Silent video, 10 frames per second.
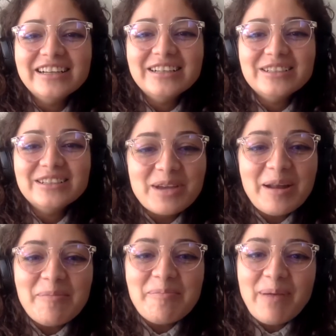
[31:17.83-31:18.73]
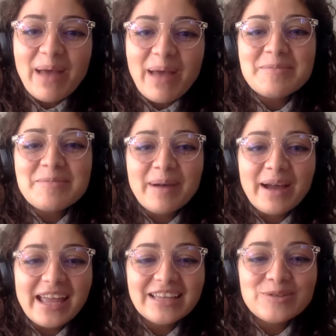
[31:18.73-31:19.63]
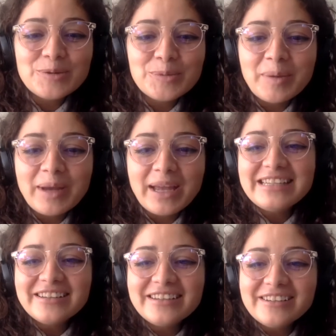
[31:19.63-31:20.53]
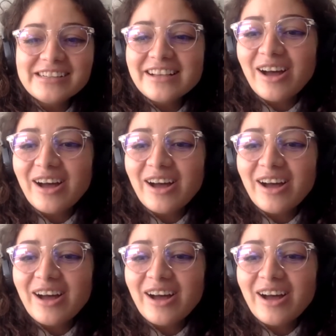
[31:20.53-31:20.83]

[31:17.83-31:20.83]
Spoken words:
So I'm gonna pass the mic to my dear